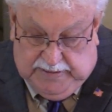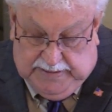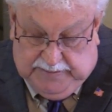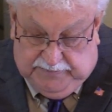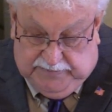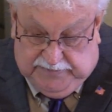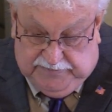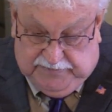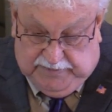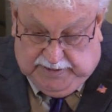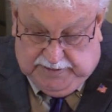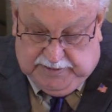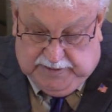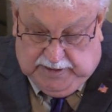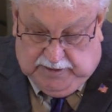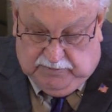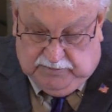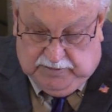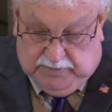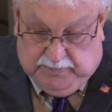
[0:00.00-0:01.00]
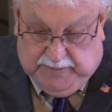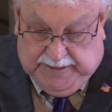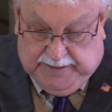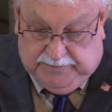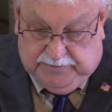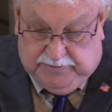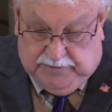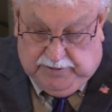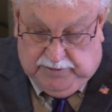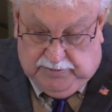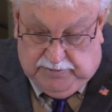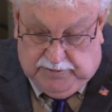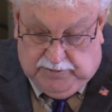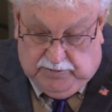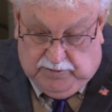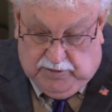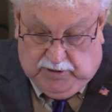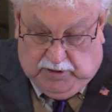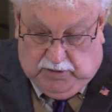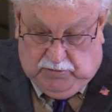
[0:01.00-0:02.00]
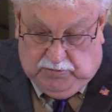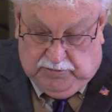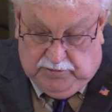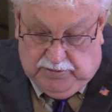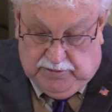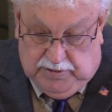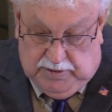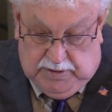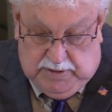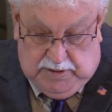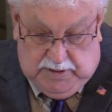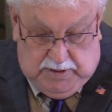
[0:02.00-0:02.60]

I'm just not talking about dirt or odor